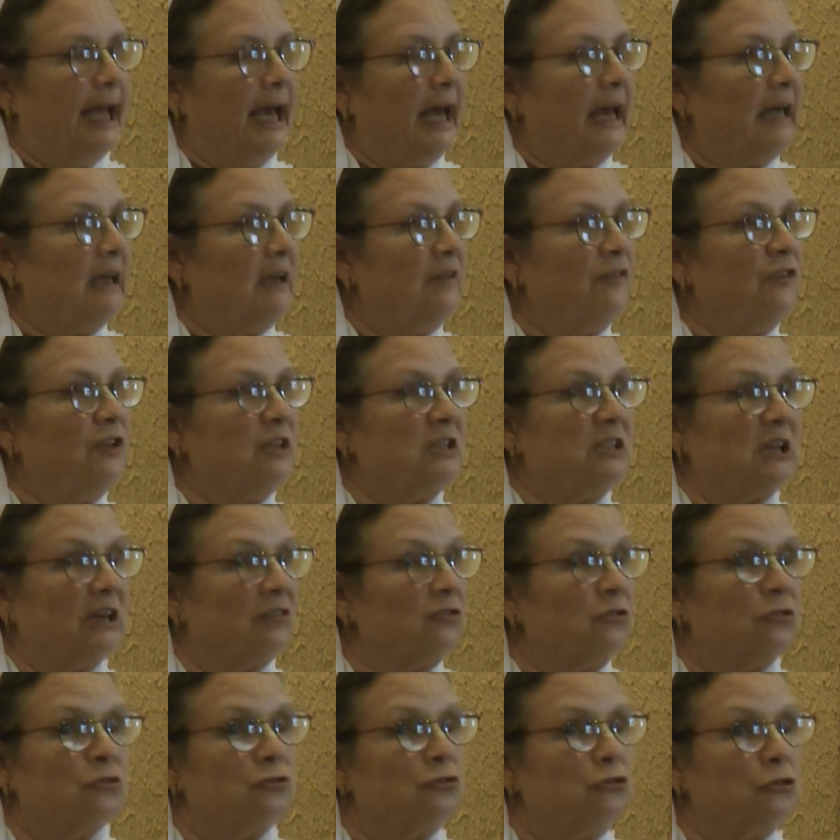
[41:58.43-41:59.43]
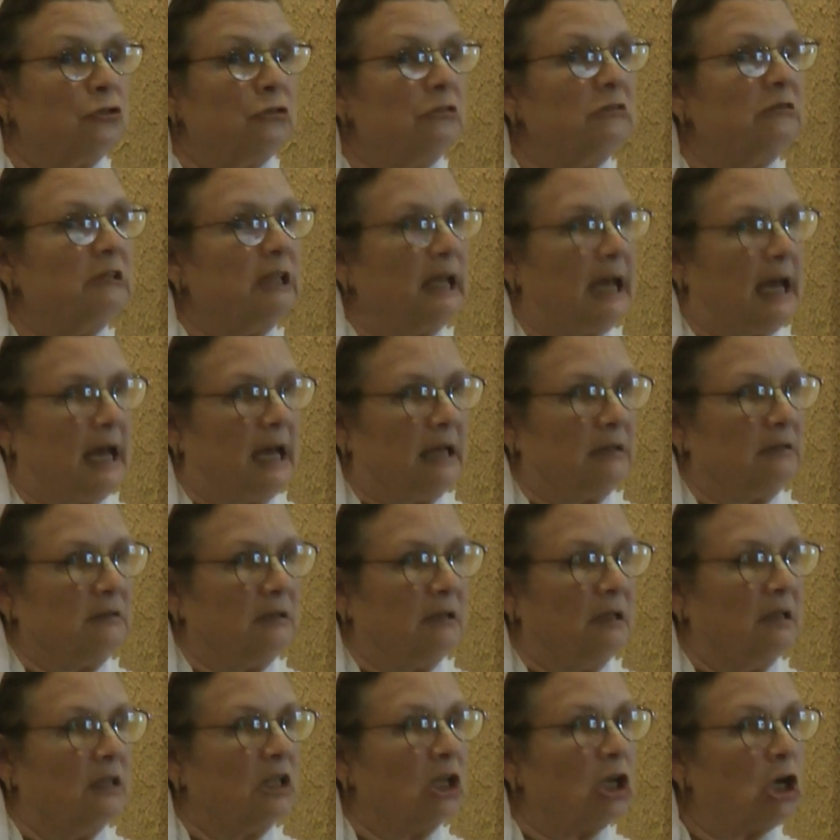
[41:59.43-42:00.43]
And if he doesn't do
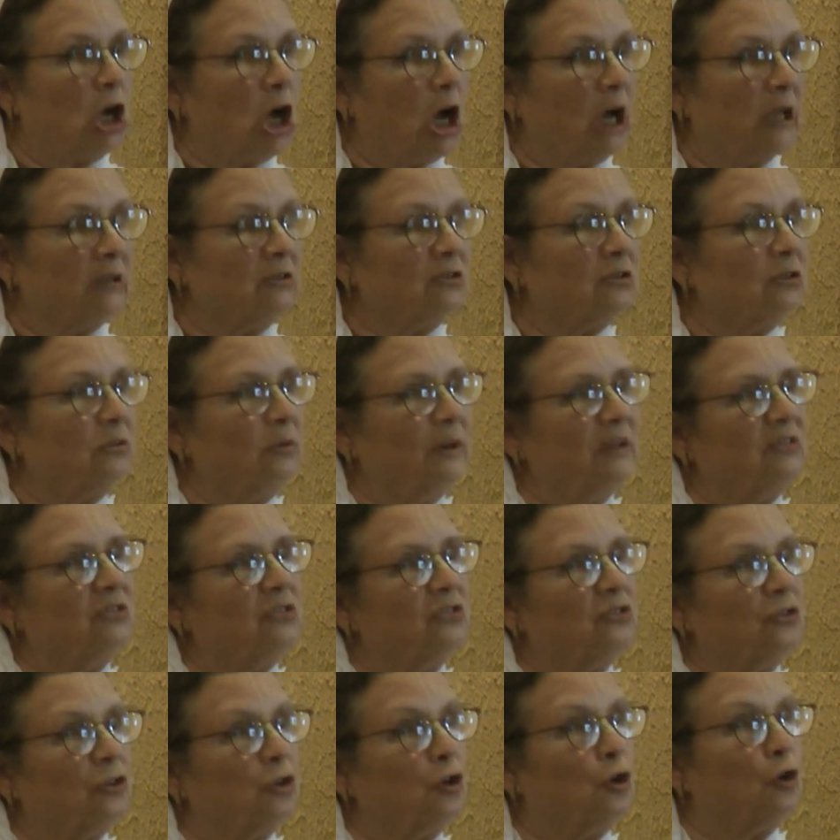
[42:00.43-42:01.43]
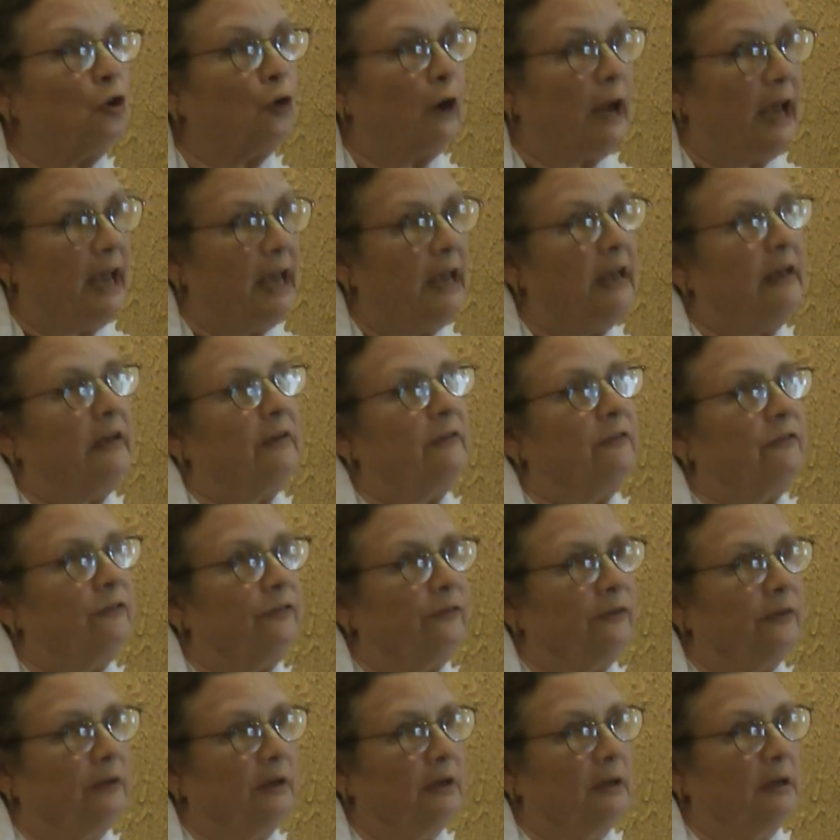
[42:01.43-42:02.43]
that, the consequences are
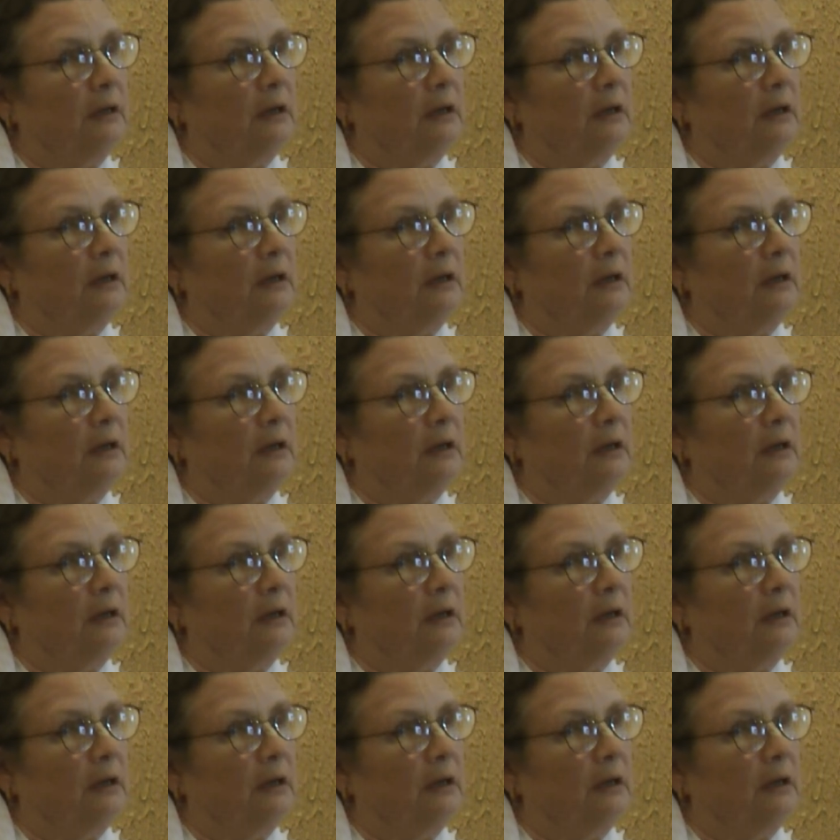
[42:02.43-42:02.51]
grave.